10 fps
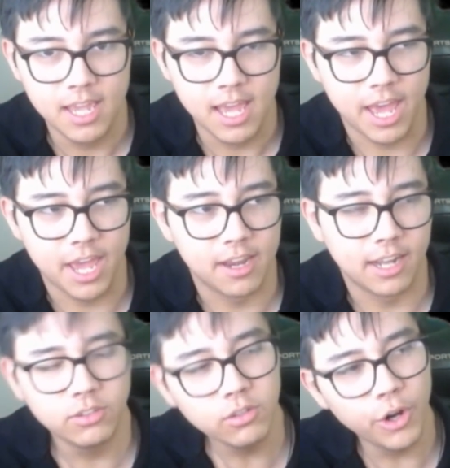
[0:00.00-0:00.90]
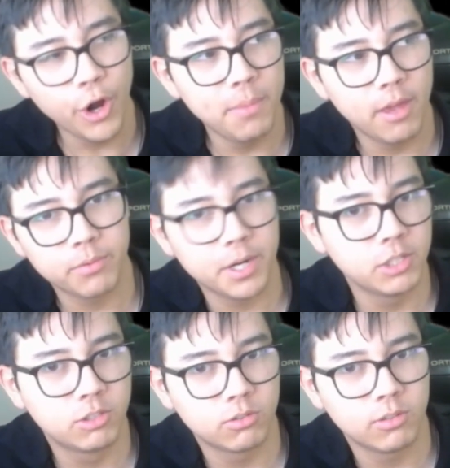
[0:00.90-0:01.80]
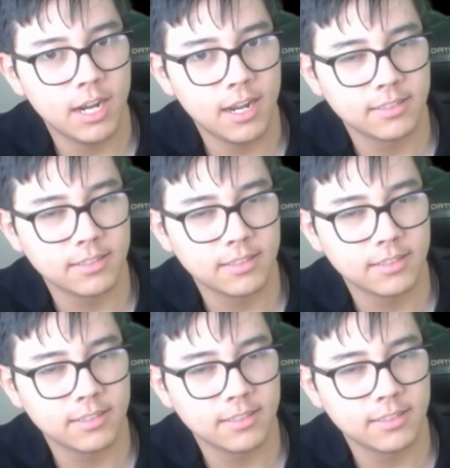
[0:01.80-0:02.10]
And I do hope that Ryan Truex